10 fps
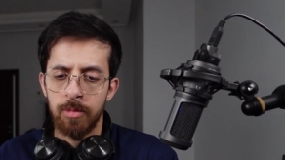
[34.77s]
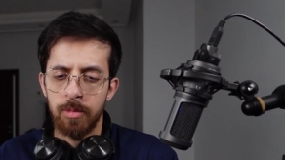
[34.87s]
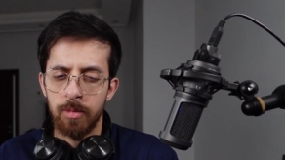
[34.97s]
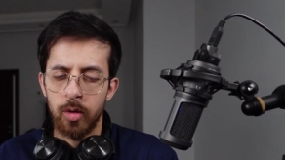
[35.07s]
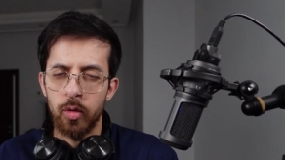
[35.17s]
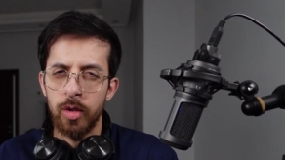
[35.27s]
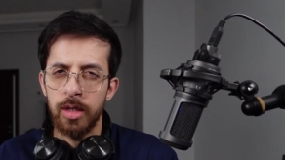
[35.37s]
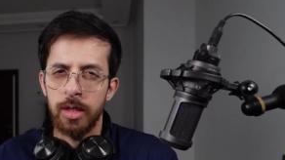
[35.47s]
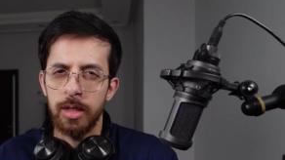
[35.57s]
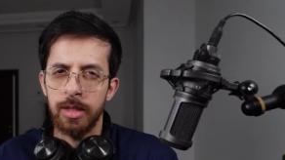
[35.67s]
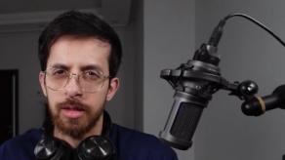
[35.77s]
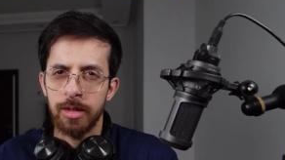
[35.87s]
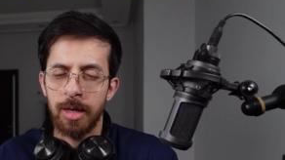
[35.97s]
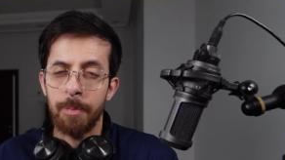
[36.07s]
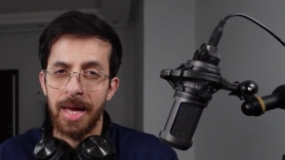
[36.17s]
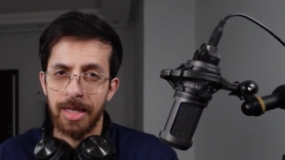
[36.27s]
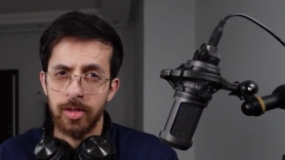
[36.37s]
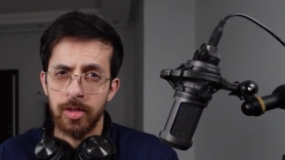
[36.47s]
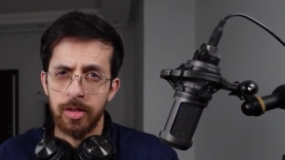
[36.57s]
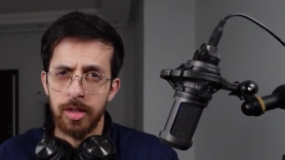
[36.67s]
your
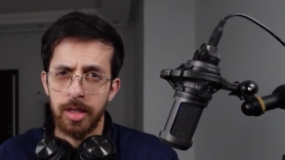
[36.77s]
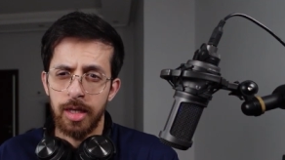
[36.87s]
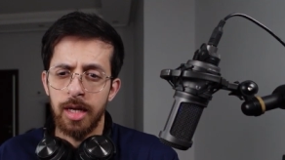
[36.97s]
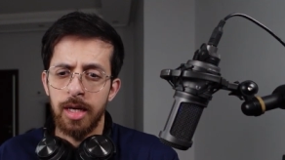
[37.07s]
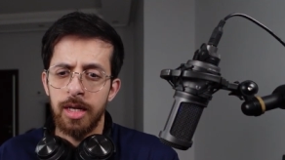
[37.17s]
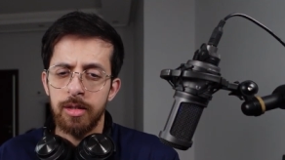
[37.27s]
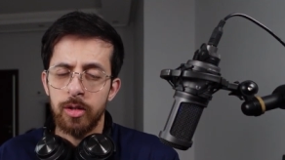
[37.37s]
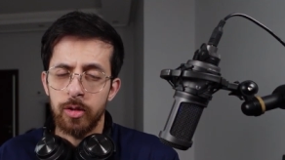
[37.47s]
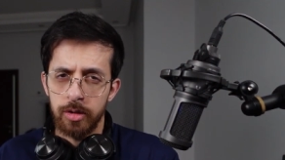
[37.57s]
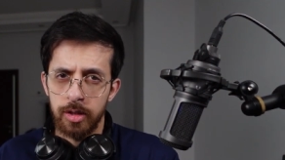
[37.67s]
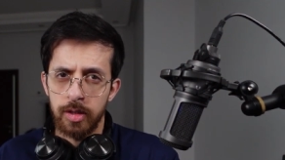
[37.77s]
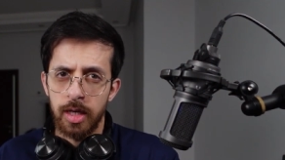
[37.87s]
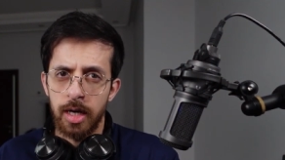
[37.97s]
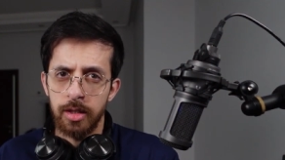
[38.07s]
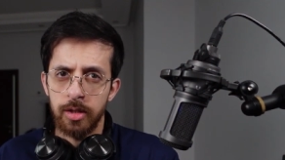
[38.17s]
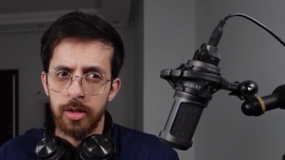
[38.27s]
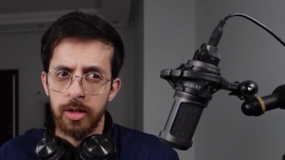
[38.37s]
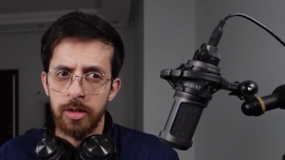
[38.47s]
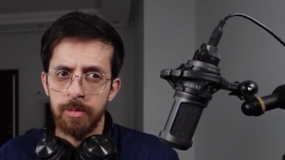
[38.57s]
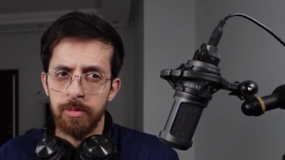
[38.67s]
capacity, your
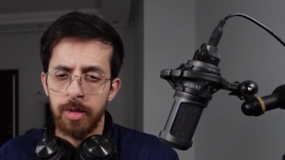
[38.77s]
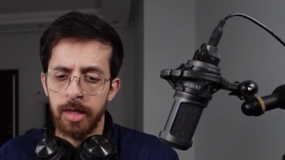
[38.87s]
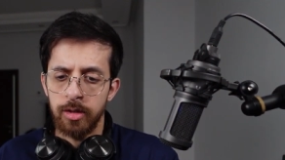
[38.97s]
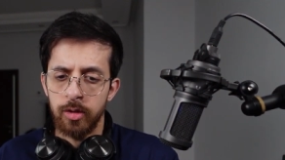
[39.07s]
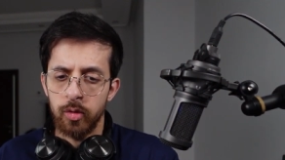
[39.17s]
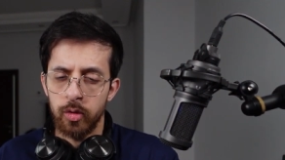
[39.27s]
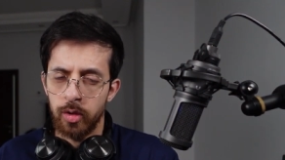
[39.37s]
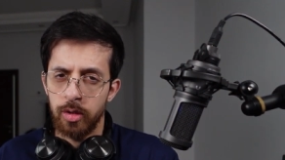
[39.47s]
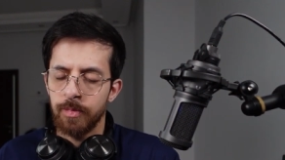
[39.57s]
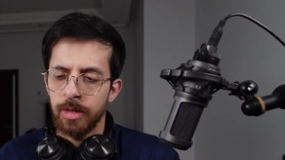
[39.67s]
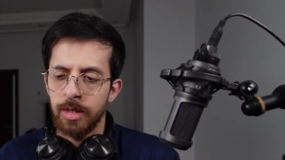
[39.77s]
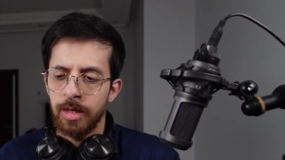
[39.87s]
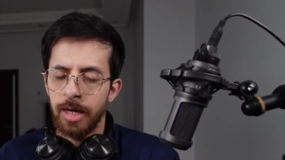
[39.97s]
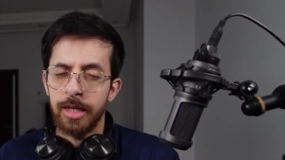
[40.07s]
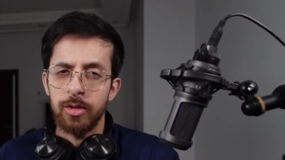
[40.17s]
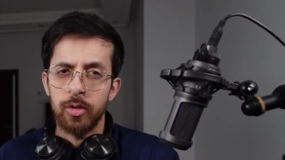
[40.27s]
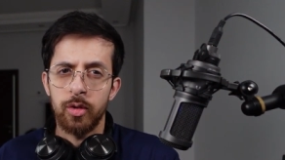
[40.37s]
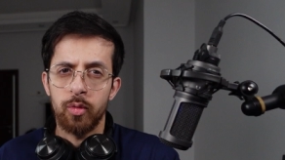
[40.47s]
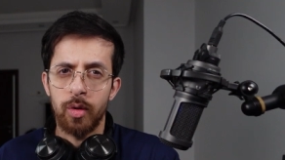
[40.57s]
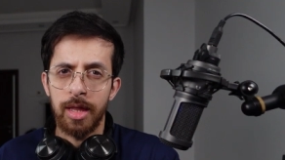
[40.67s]
desire, and your and
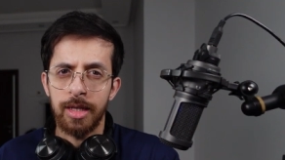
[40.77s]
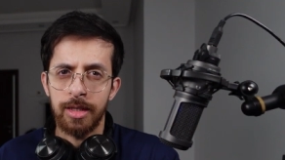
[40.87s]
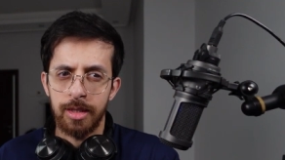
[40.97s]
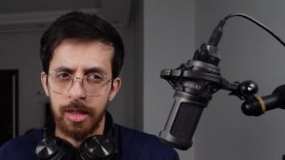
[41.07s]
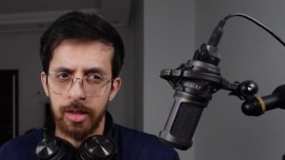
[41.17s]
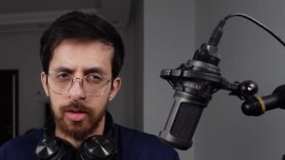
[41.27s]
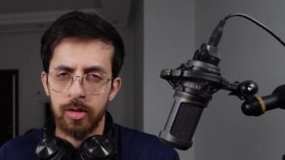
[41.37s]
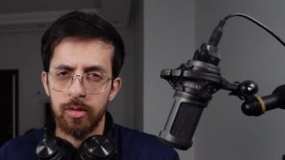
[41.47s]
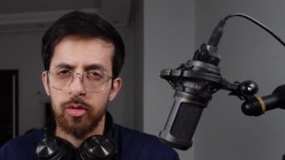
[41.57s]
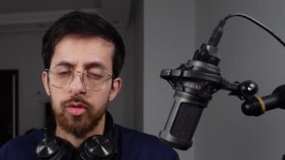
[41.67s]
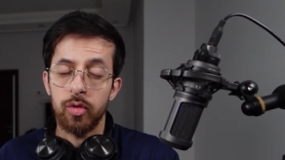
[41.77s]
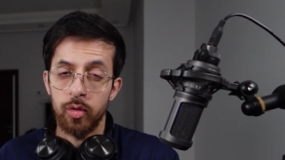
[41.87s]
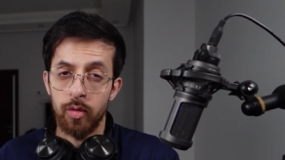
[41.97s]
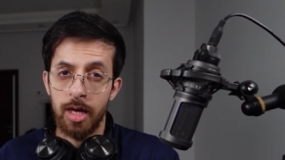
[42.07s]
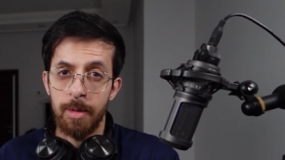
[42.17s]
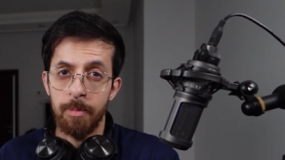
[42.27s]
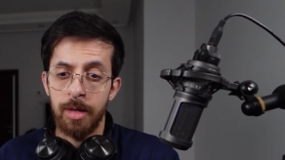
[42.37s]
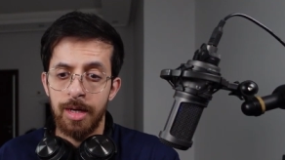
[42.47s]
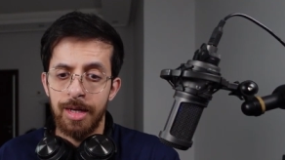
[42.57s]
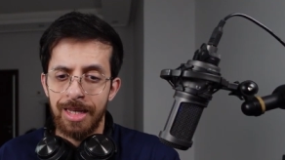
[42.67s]
your willingness to do
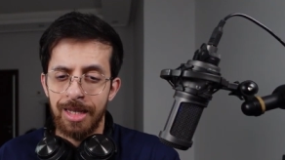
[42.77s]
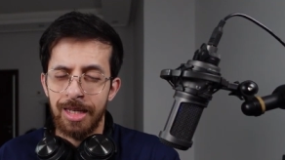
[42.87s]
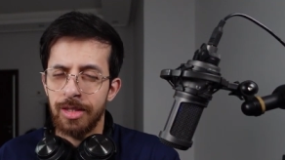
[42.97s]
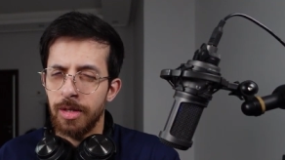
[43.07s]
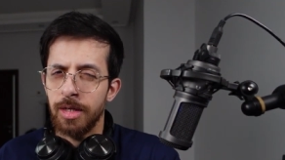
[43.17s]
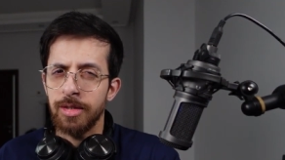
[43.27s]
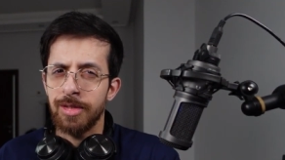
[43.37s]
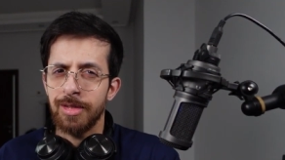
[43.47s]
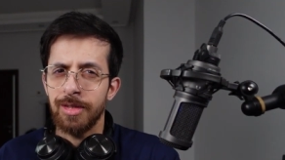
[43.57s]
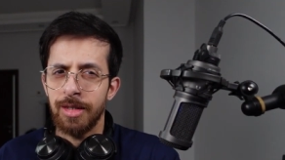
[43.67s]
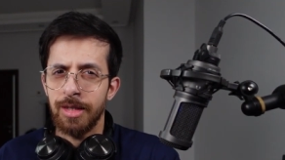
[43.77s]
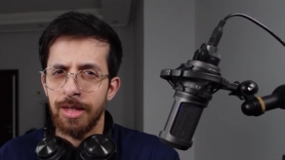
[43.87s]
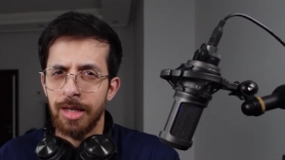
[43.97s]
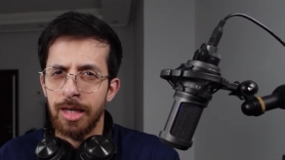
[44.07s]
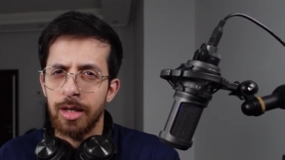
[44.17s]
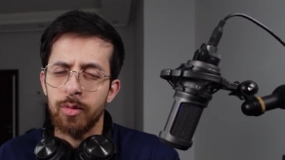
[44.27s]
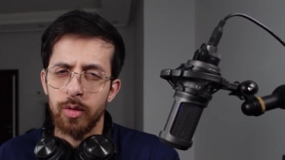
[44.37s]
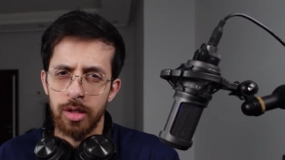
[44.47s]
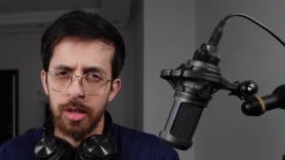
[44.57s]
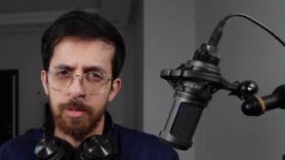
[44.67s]
them is not
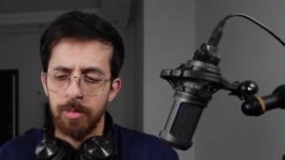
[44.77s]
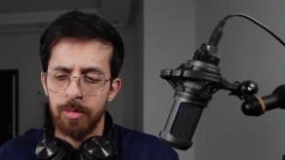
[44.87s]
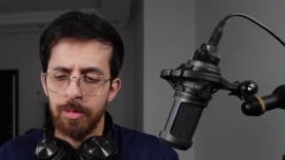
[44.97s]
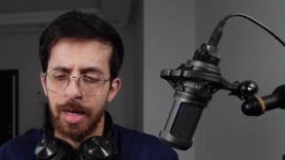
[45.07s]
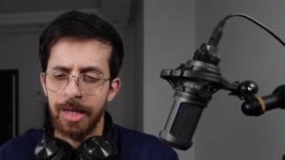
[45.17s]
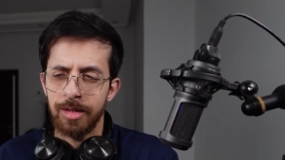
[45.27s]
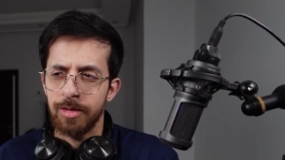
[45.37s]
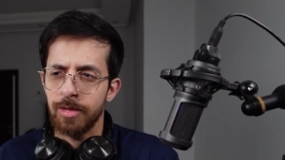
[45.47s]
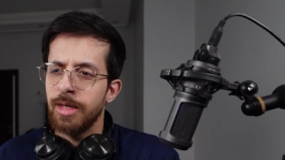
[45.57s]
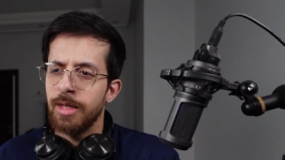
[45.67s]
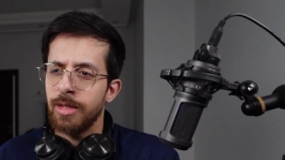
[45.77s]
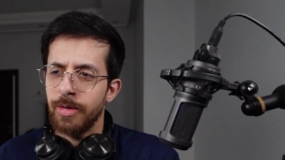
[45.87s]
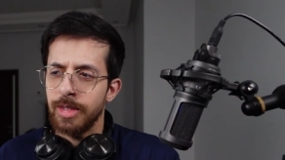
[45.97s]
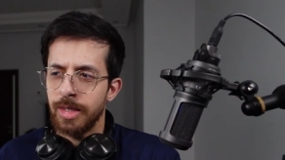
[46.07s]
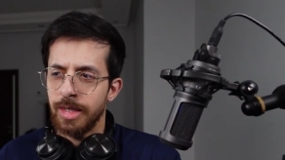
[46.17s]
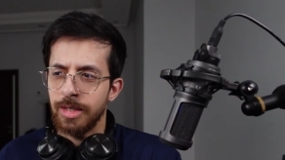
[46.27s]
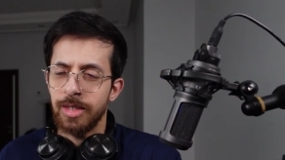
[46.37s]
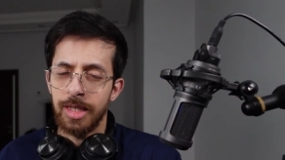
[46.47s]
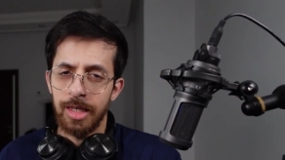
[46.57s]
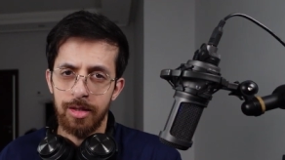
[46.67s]
equal. And the reason I
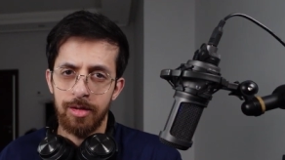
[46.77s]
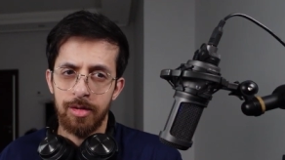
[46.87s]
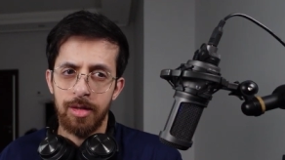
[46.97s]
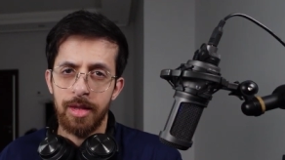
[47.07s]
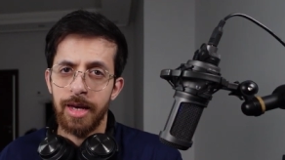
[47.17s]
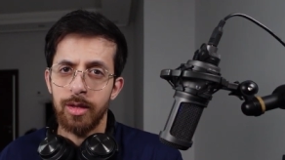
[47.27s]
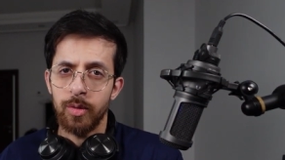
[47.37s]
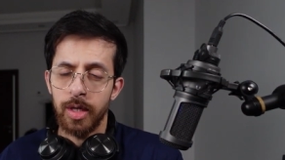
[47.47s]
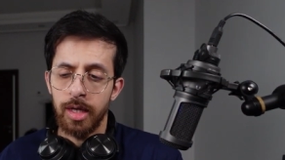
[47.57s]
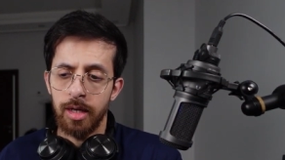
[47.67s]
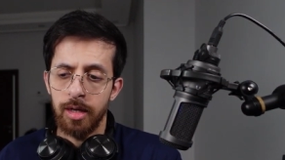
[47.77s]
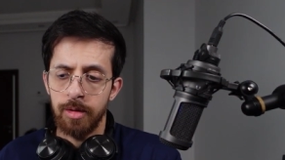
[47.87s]
see it that way,